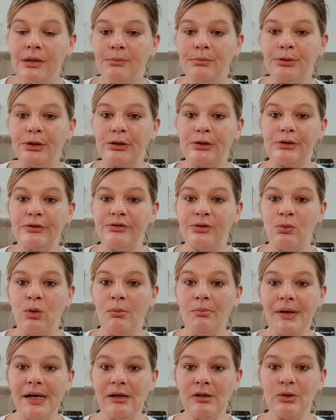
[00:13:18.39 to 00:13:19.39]
But for
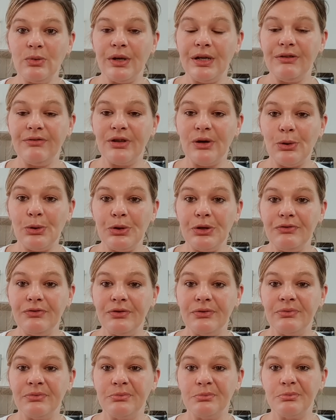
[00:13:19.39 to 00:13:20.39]
£1.25,
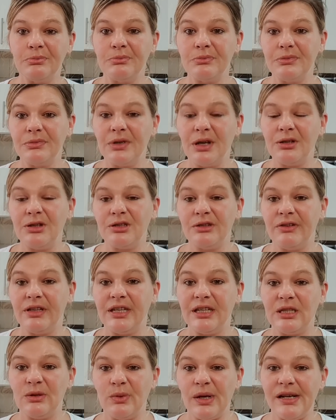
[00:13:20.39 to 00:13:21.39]
I just think
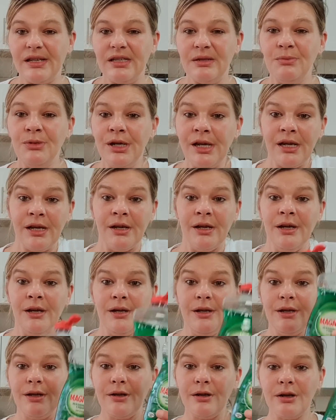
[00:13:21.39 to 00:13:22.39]
it's a waste of money.
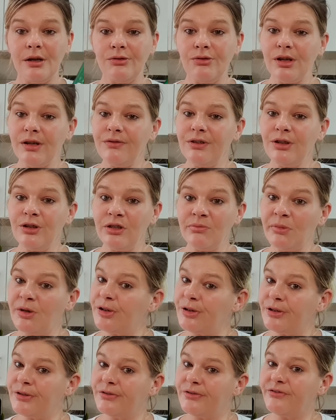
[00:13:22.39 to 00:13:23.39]
I'd rather use
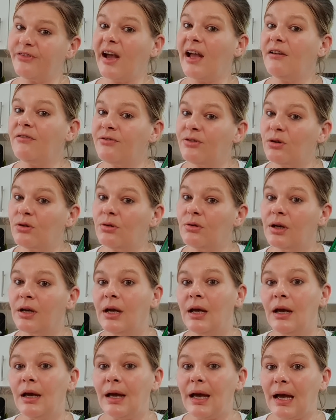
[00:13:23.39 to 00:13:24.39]
my faithful
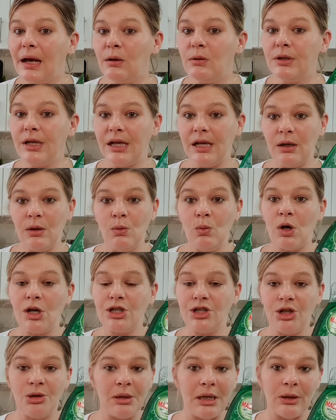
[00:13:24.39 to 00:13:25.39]
Aldi
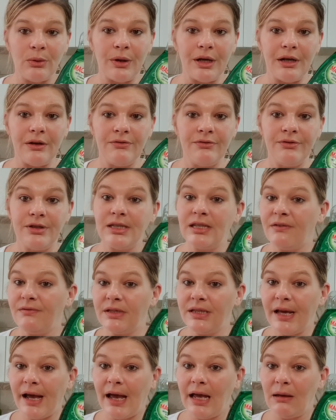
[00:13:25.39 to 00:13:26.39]
washing up liquid for
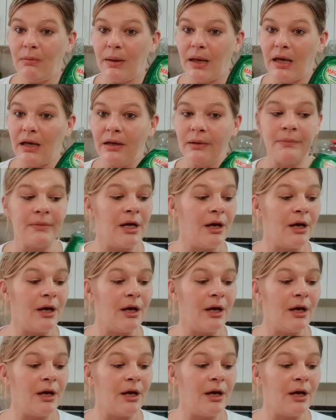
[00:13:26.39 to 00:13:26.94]
70, 80p.